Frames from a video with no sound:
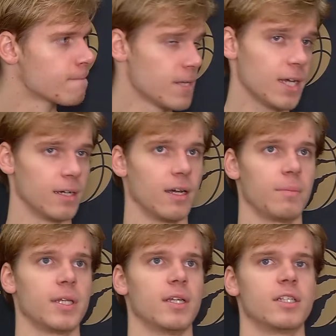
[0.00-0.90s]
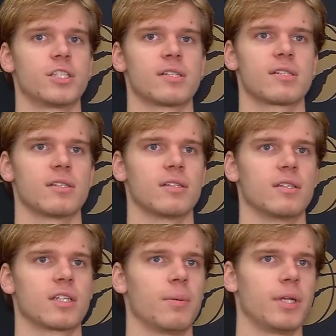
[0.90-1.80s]
Yeah, I mean, it's just
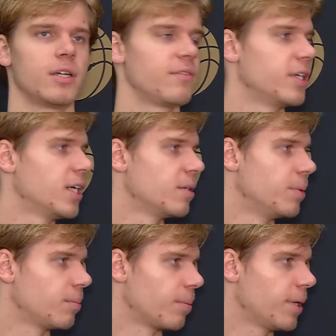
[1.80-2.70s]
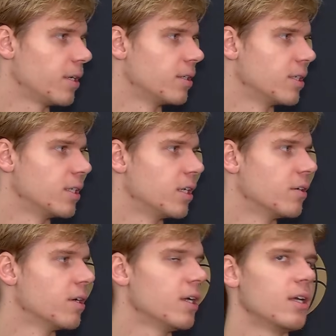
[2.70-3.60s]
coming here every day, being prepared, you
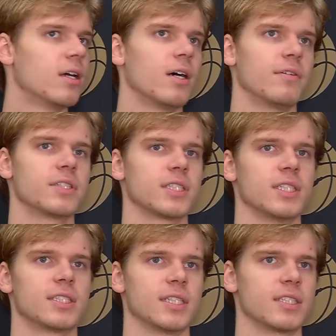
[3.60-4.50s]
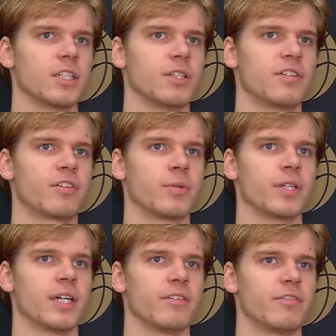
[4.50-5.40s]
know. Obviously, it's a little different when
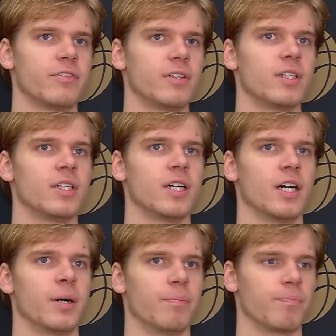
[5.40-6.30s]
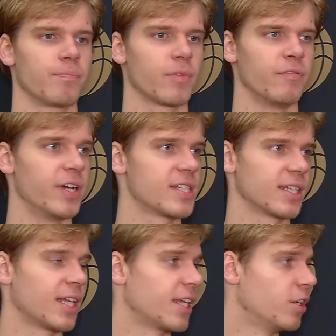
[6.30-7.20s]
you have vets
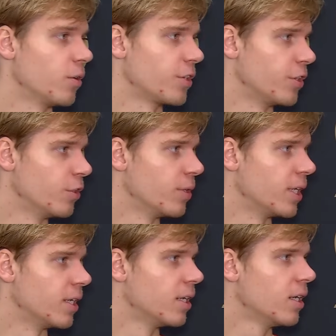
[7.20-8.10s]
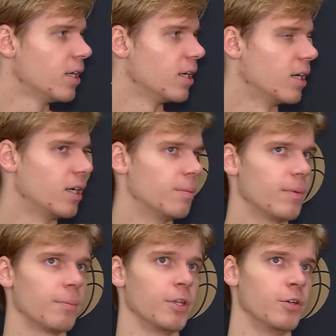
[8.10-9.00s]
like that that know what they're doing, and
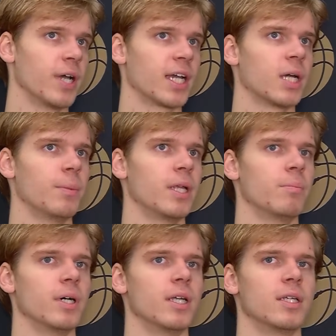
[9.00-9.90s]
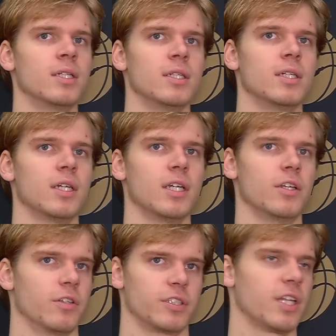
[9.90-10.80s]
I'm the new guy coming in, but you
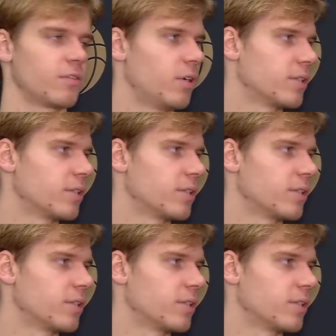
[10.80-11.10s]
know, there's nothing wrong